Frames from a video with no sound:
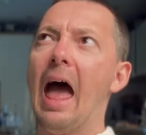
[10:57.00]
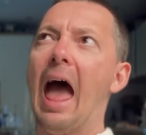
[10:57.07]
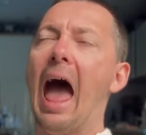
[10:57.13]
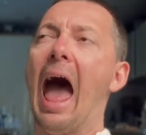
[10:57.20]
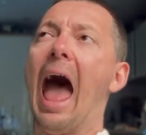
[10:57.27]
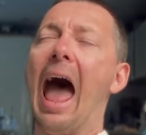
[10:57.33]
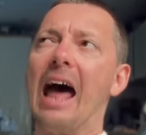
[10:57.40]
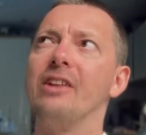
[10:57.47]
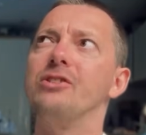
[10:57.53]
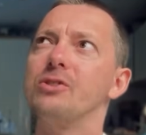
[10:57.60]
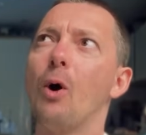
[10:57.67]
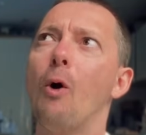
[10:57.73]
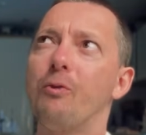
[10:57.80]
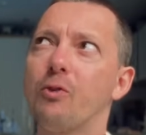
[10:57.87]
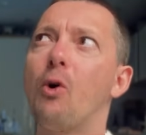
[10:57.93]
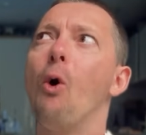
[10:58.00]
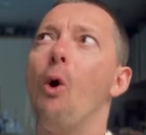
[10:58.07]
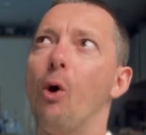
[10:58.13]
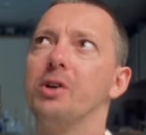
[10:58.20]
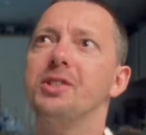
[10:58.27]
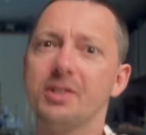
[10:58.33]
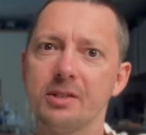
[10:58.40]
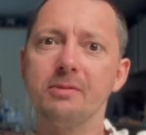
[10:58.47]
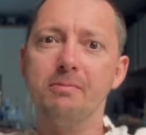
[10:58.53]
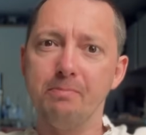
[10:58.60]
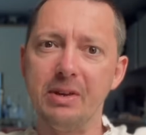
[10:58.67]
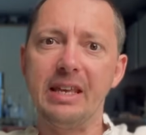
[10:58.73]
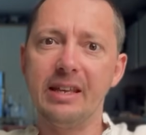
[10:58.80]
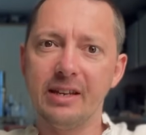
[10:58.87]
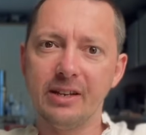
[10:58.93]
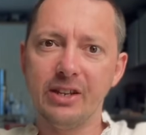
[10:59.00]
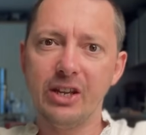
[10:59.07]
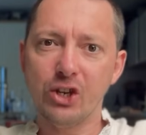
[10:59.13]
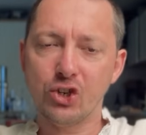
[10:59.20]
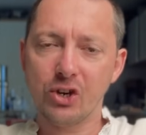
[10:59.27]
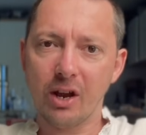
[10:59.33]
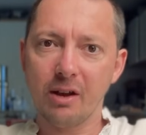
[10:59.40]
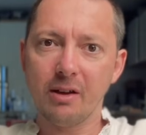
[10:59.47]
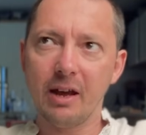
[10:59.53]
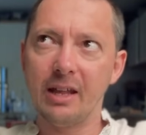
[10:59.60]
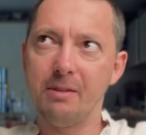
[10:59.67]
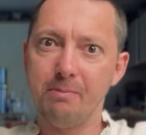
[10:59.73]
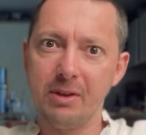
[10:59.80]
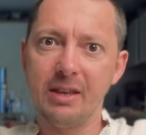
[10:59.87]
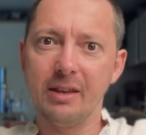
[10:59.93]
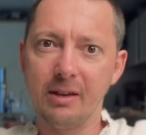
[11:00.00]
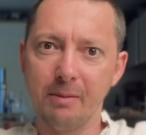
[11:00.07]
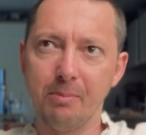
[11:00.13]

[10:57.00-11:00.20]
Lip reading: And, of course, being Nietzsche and being